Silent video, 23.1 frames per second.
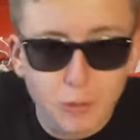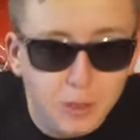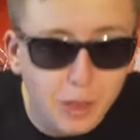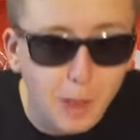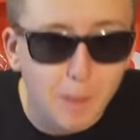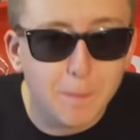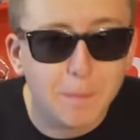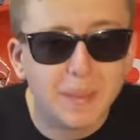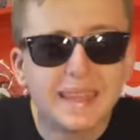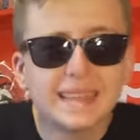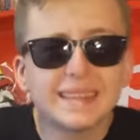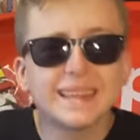We
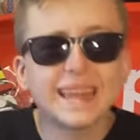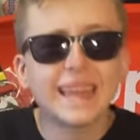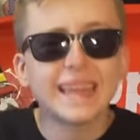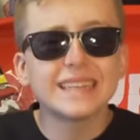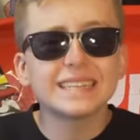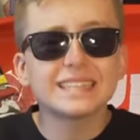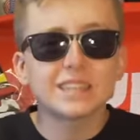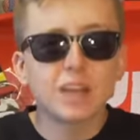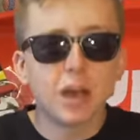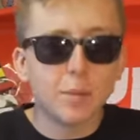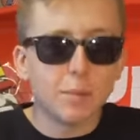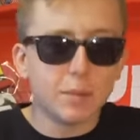got big
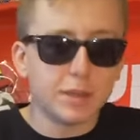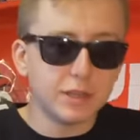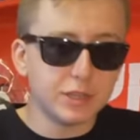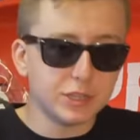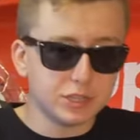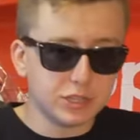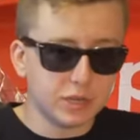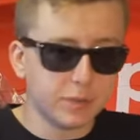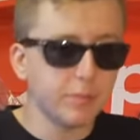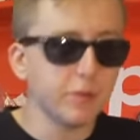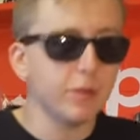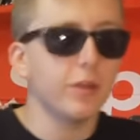things coming
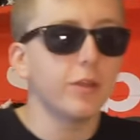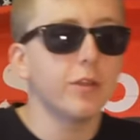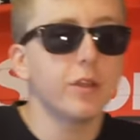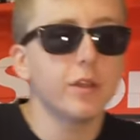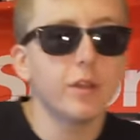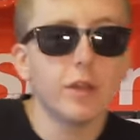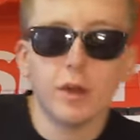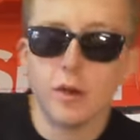this summer, you already